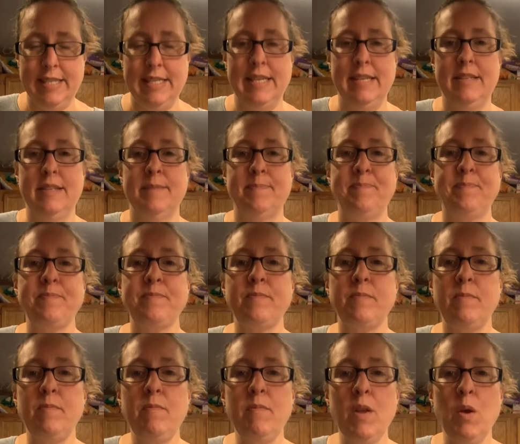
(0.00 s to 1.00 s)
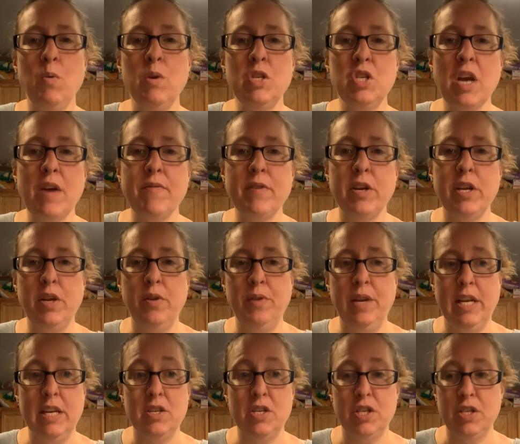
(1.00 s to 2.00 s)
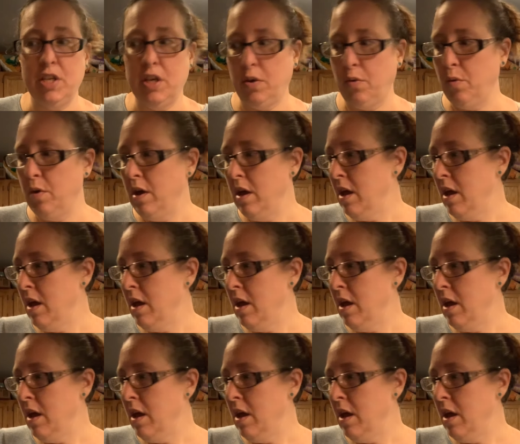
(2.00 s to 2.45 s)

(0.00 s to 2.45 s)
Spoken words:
it, whichever you need to do.